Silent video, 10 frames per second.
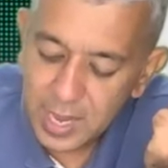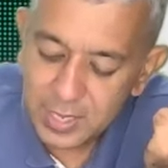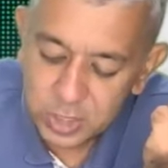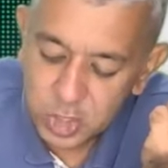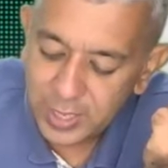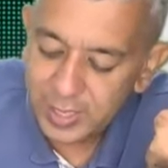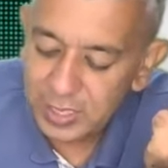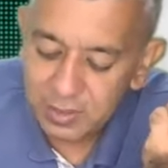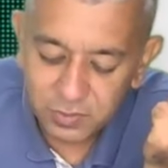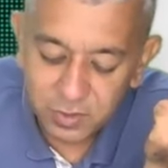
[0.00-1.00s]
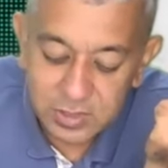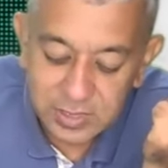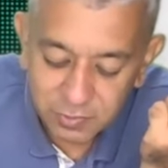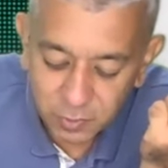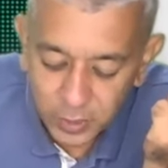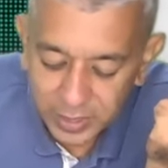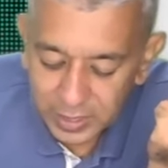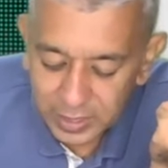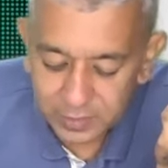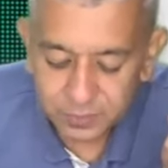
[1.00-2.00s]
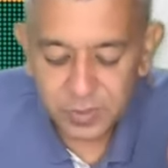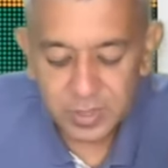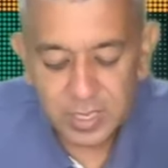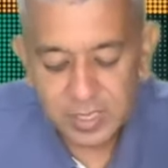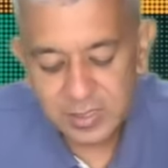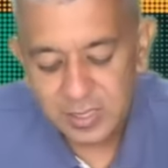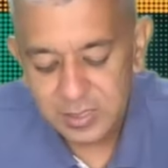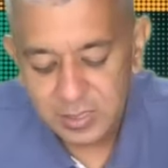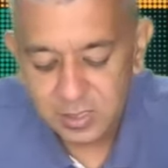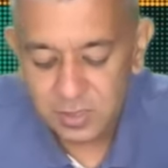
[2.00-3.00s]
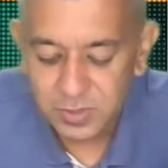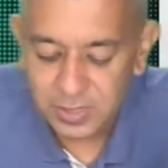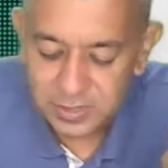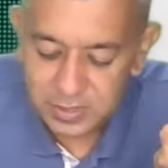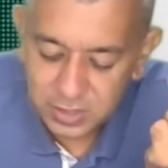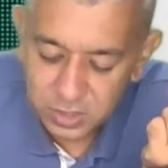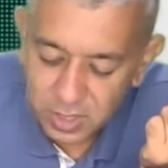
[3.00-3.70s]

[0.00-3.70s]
GIT works affluently. Such systems assist in